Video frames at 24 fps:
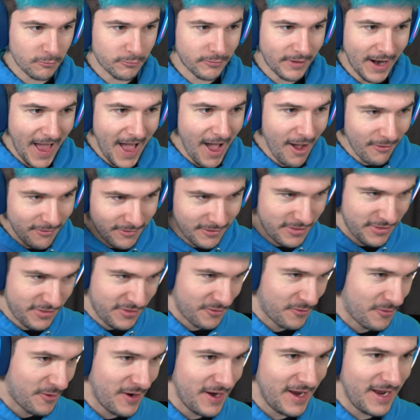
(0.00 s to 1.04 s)
round
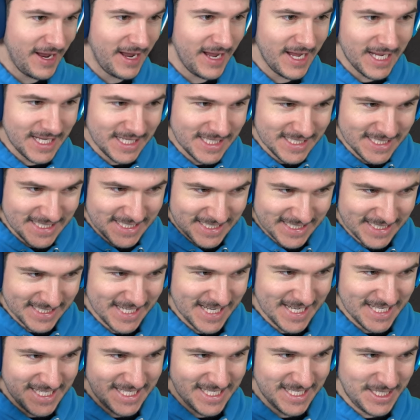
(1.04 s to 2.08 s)
three.
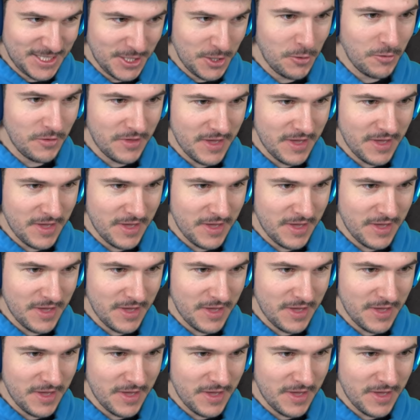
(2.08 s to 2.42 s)
Let's do